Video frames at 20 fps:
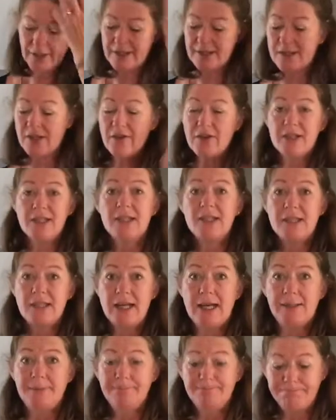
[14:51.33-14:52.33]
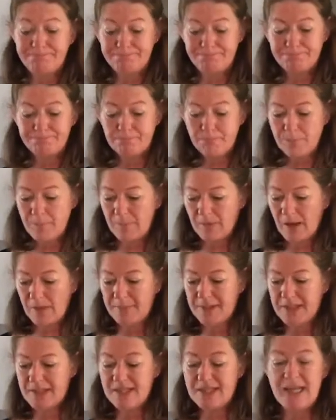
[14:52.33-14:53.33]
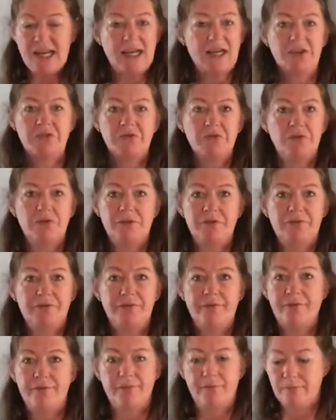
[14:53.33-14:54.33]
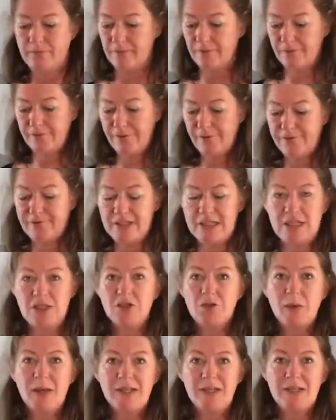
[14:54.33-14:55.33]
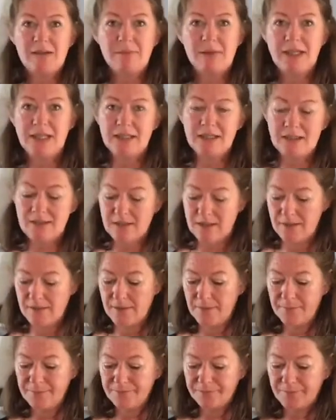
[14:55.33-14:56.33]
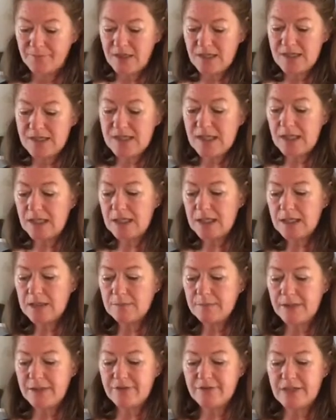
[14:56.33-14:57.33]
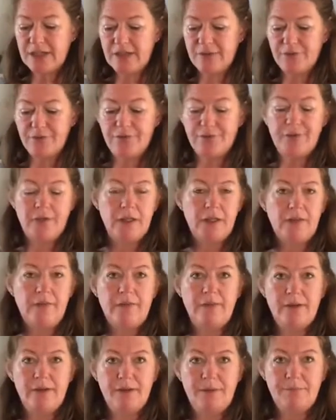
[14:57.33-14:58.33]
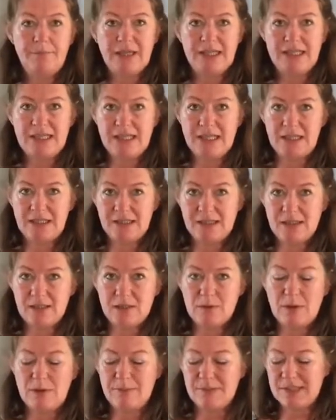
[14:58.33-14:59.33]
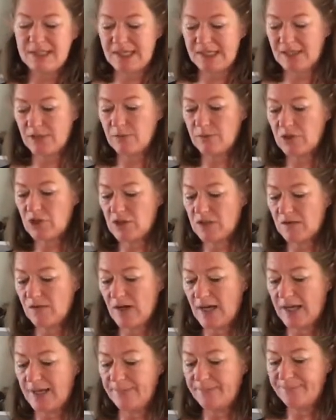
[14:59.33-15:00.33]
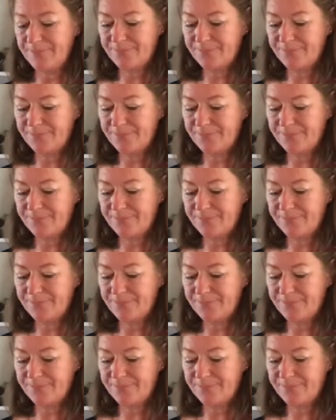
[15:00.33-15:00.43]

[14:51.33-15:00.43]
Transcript: so this is done. I mean, it's taken all of 15-20 minutes. There's still a little bit of give in the butternut and sweet potato, which is fine.